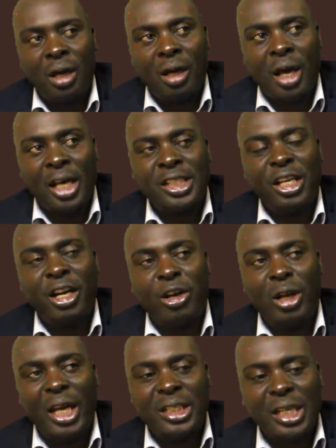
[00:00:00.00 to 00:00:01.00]
as a
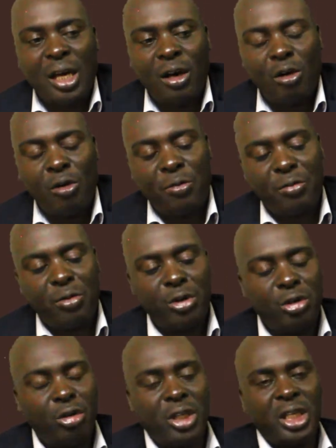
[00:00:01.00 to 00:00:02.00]
regulator of, you
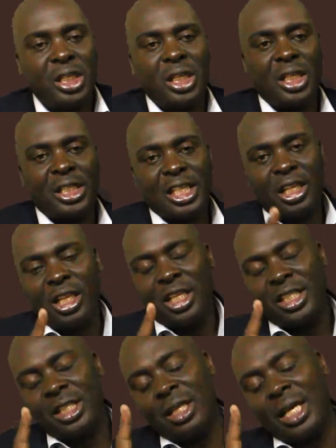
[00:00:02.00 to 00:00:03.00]
know,
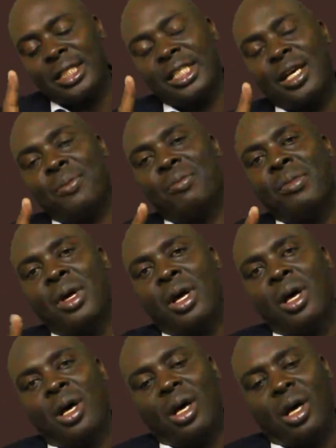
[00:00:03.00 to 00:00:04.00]
that same
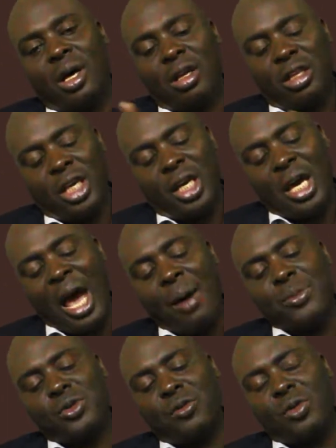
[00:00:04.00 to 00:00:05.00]
the
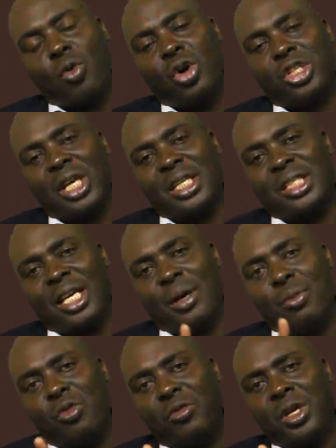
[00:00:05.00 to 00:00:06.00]
arms of the watch as they are
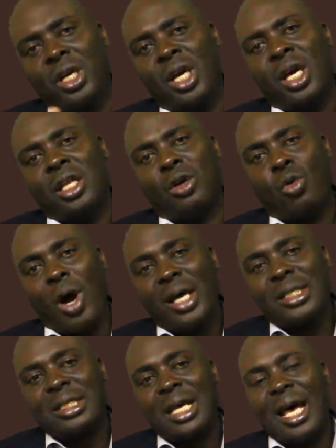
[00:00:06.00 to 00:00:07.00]
moving.
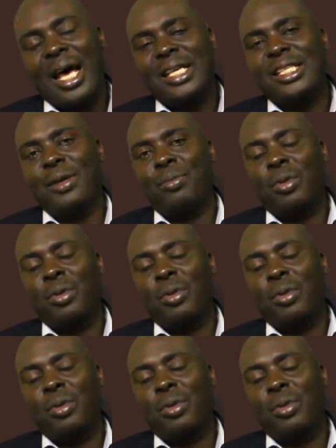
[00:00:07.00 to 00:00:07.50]
Quartz has a